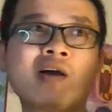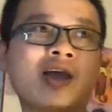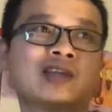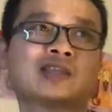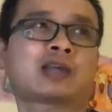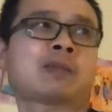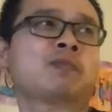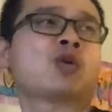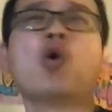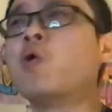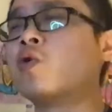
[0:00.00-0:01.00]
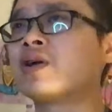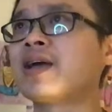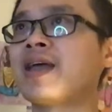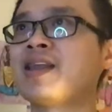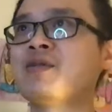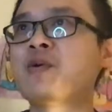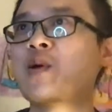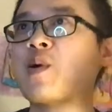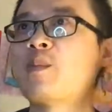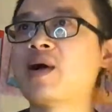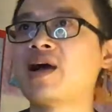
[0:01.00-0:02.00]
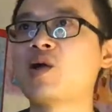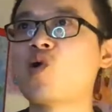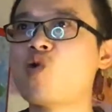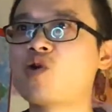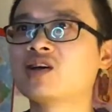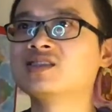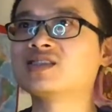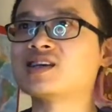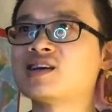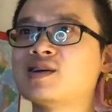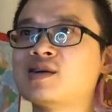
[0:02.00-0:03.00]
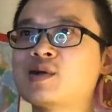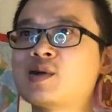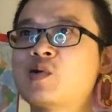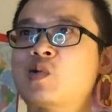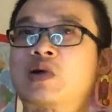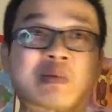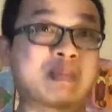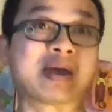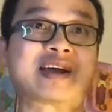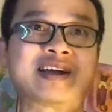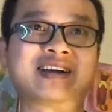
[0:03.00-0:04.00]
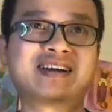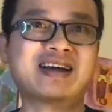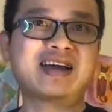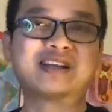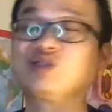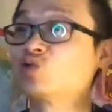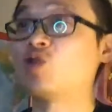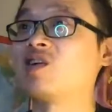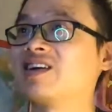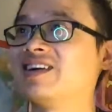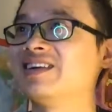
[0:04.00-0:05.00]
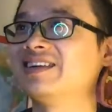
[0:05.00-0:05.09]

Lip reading: as I'm getting older and my organs are working better and stronger."